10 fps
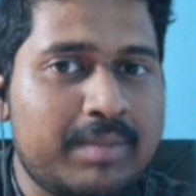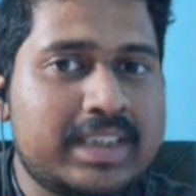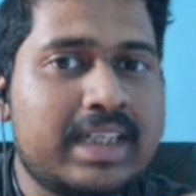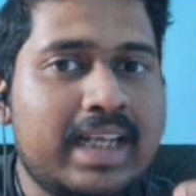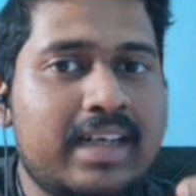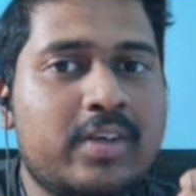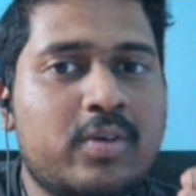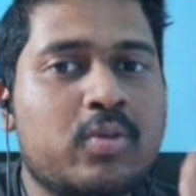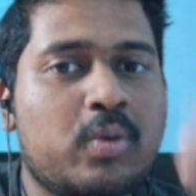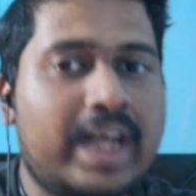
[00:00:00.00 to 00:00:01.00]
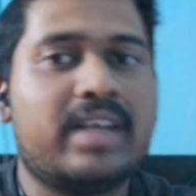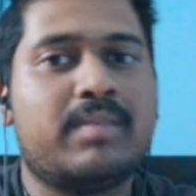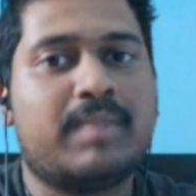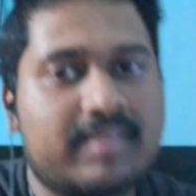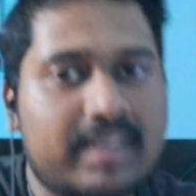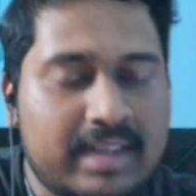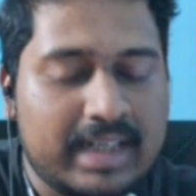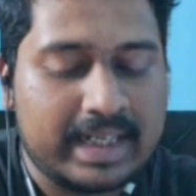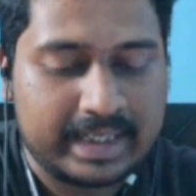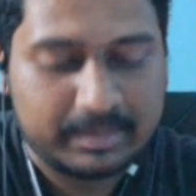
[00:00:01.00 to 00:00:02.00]
likely to score higher marks in
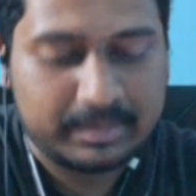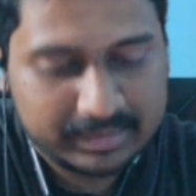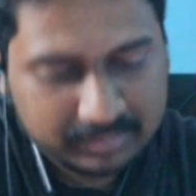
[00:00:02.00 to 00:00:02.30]
anatomy.